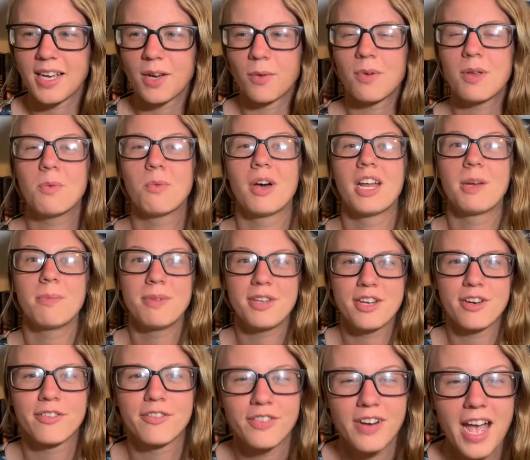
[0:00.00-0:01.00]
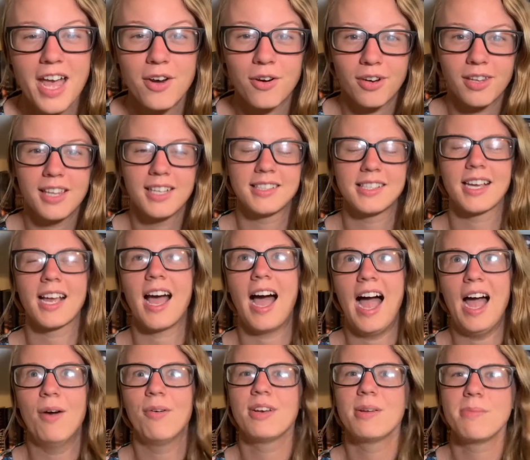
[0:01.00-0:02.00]
we want to be your friend, or at least like
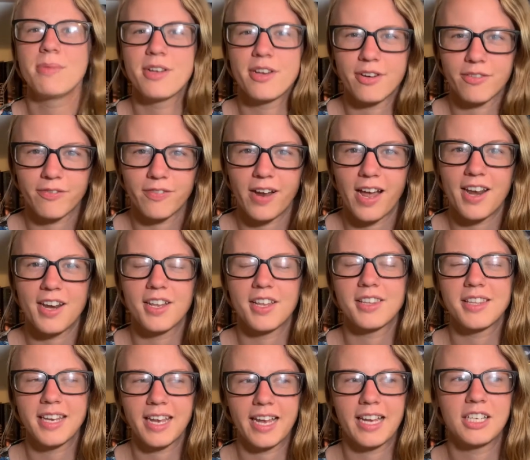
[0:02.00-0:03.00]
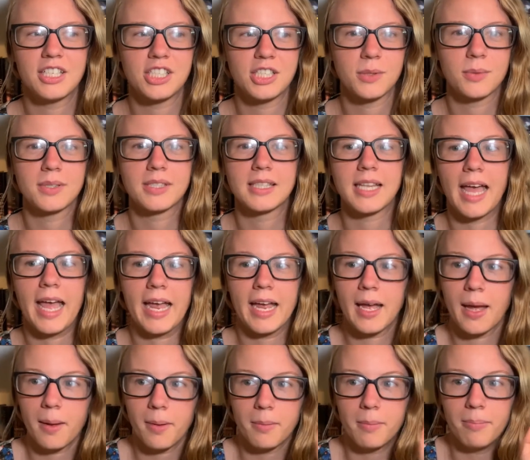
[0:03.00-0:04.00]
I want to be your friend. And at the end she was like,
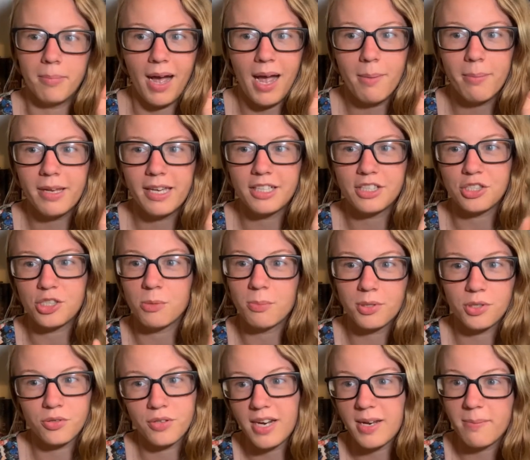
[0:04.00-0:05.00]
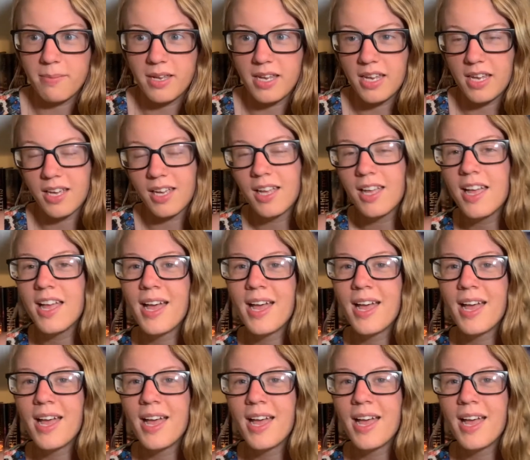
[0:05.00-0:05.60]
bye bitch, you betrayed me.